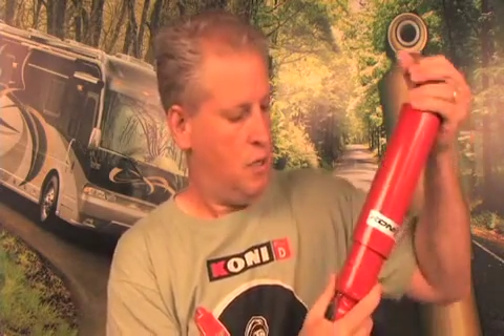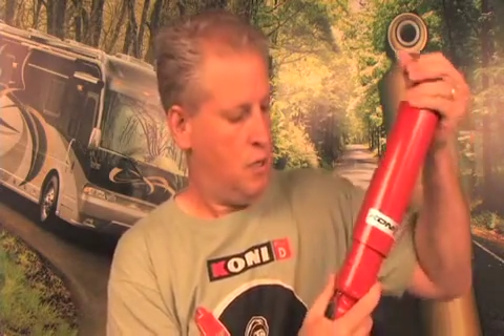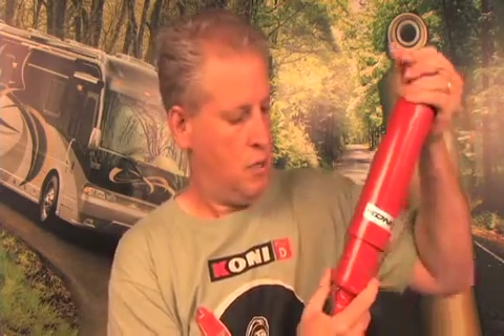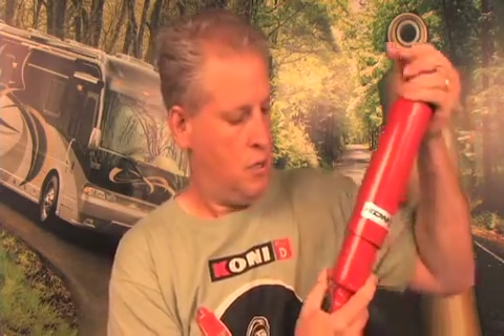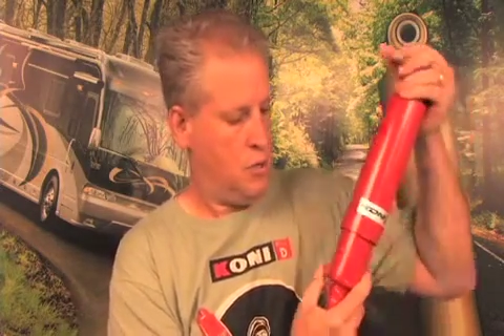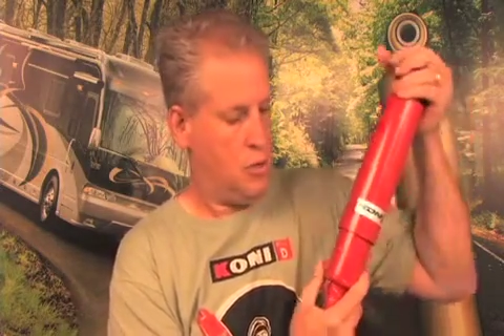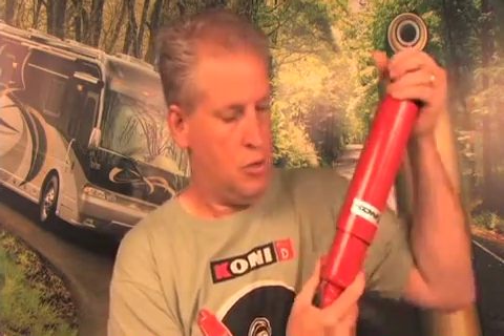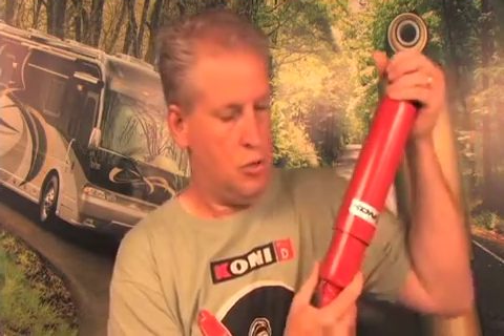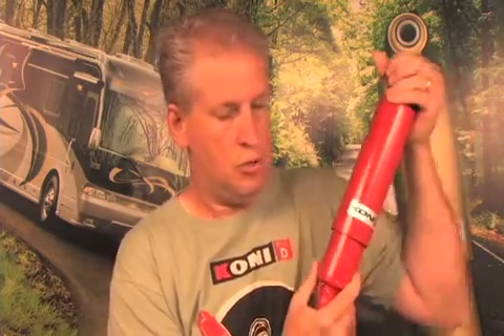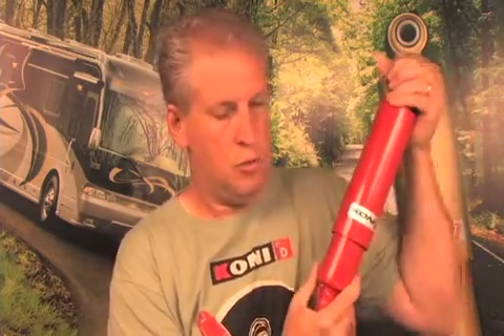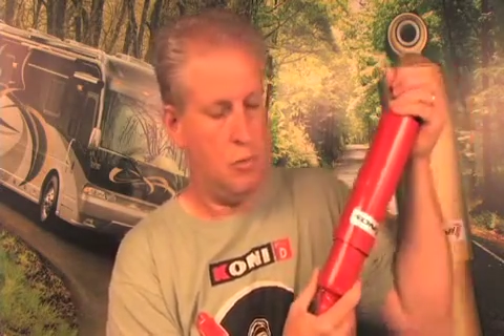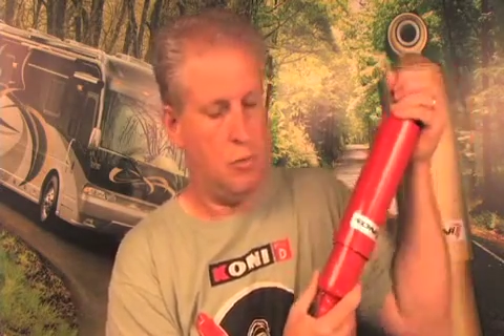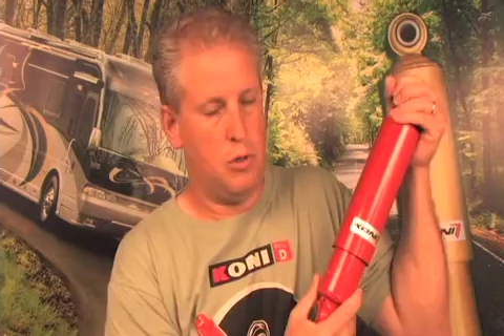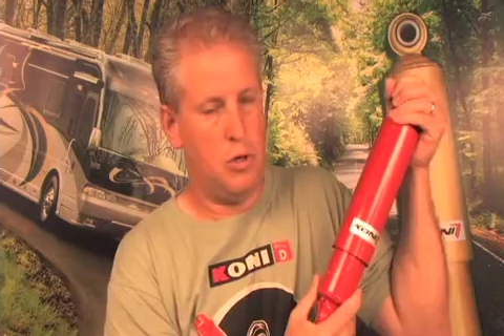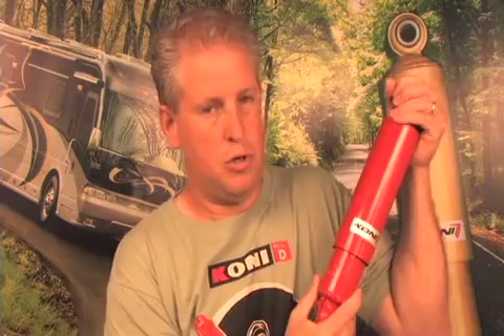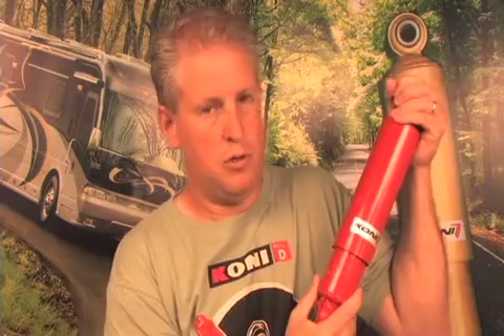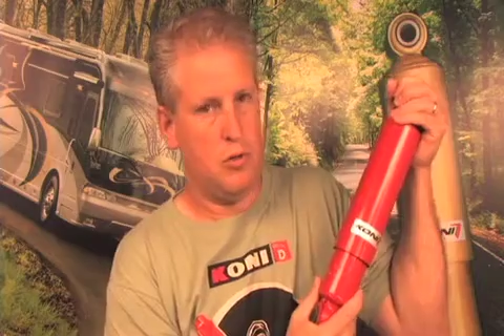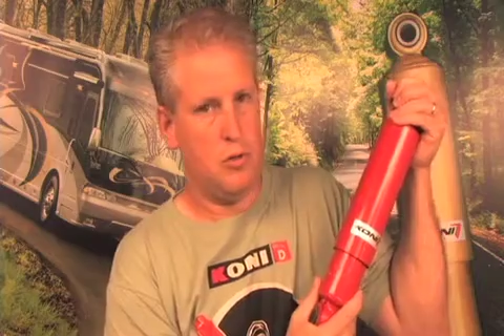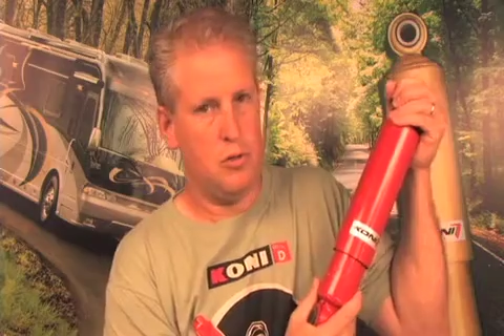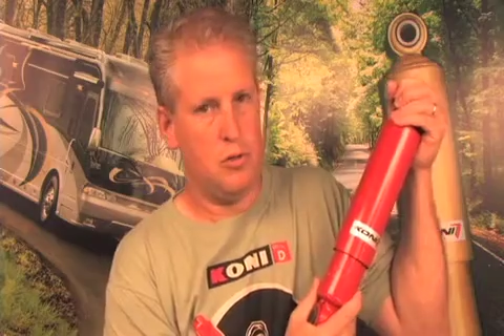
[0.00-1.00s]
is you
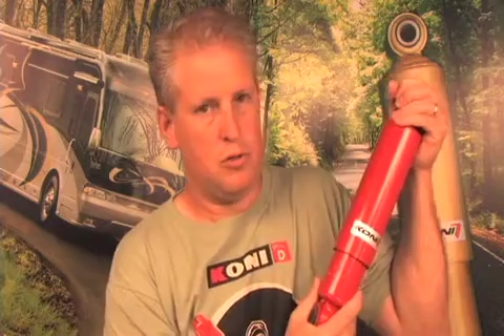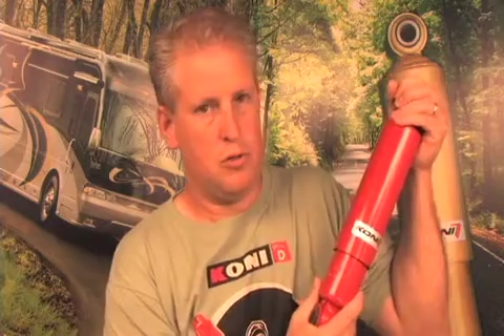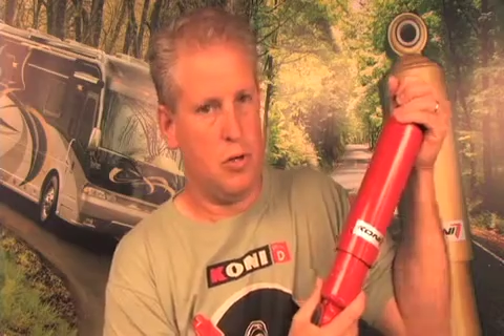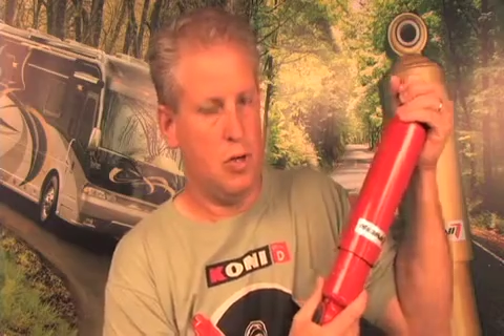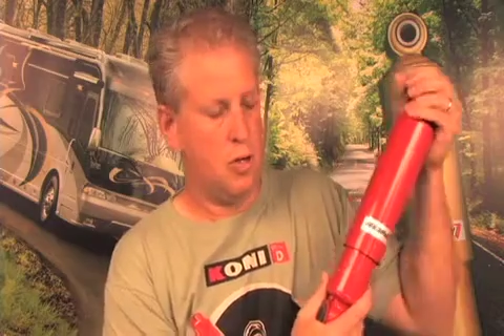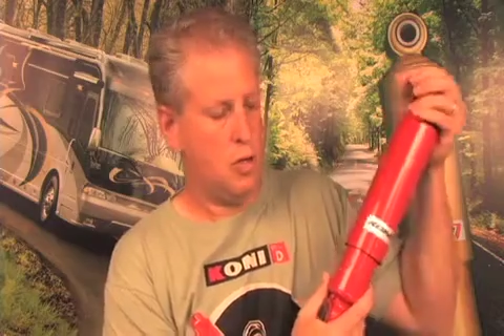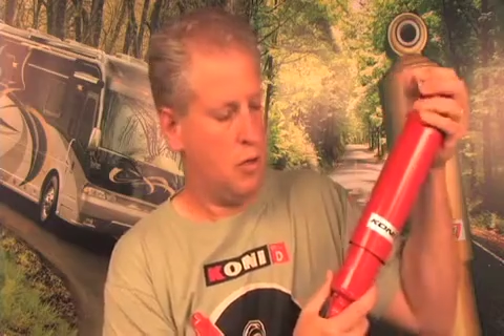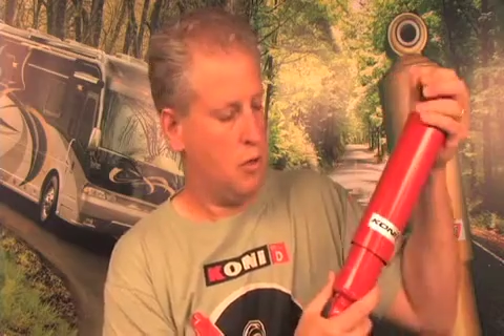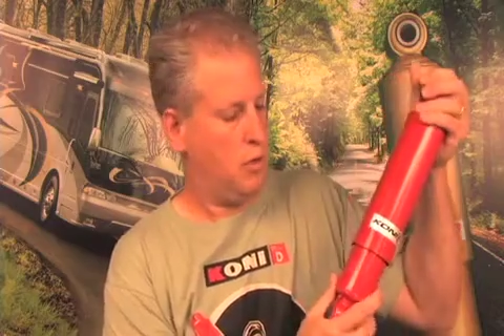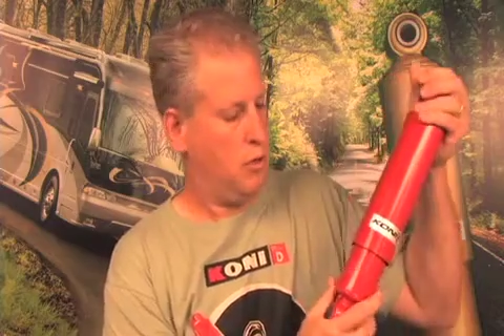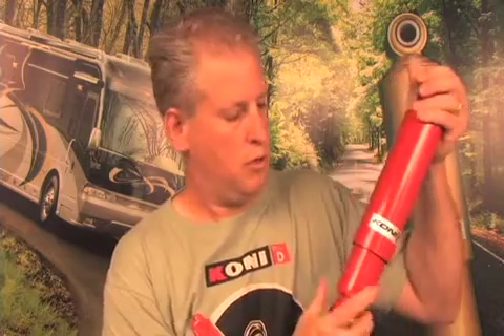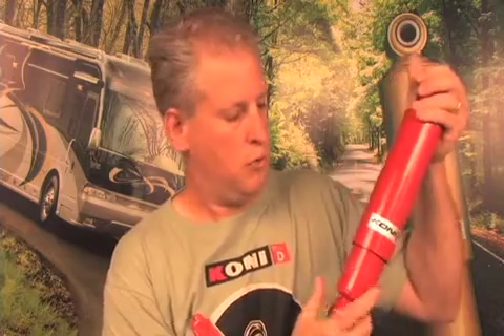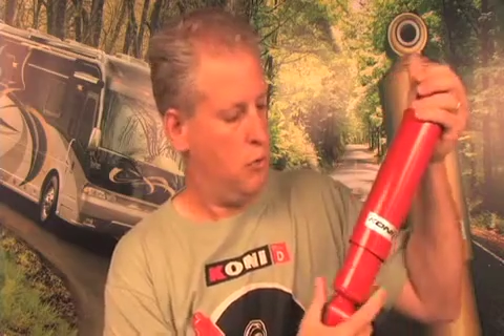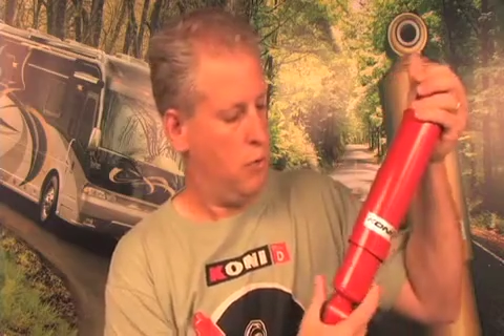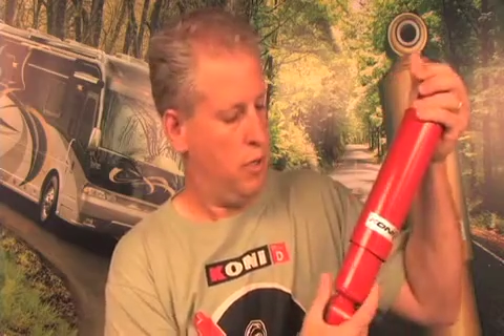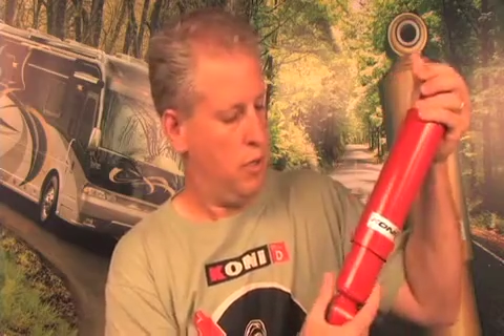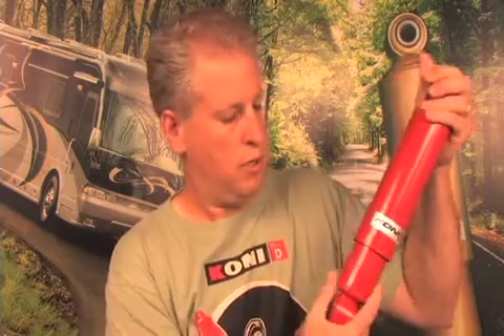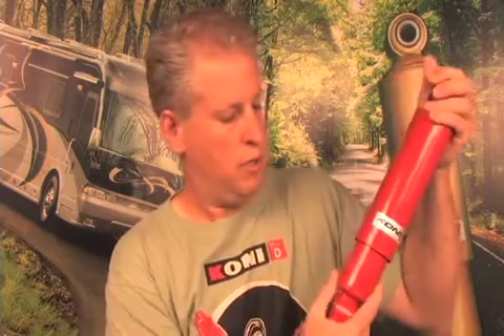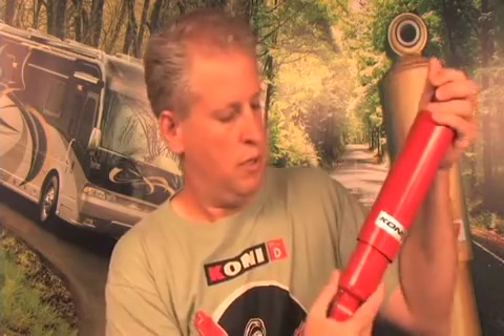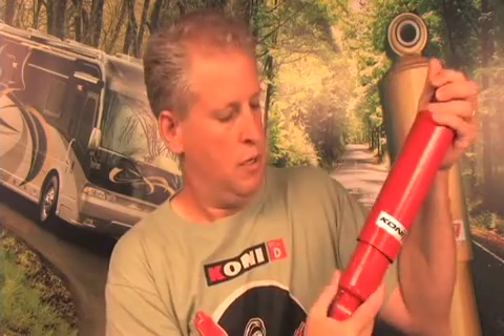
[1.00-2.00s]
compress the shock all the
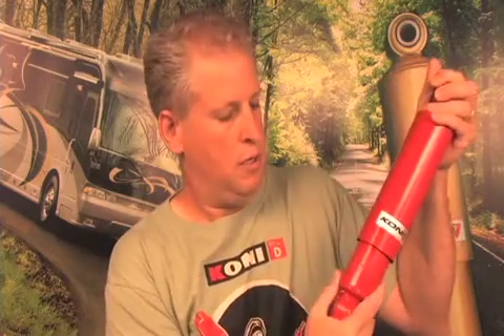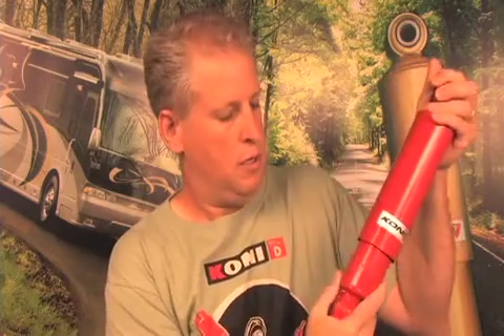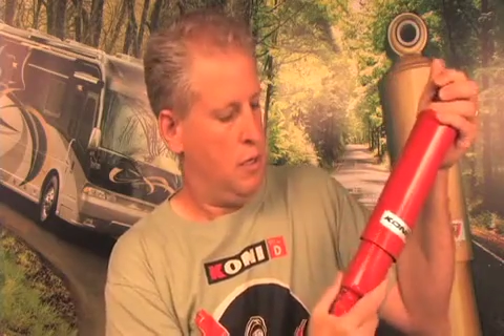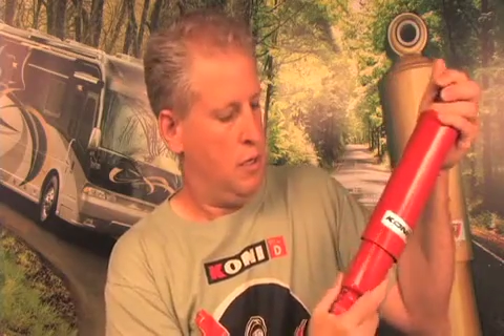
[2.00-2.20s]
way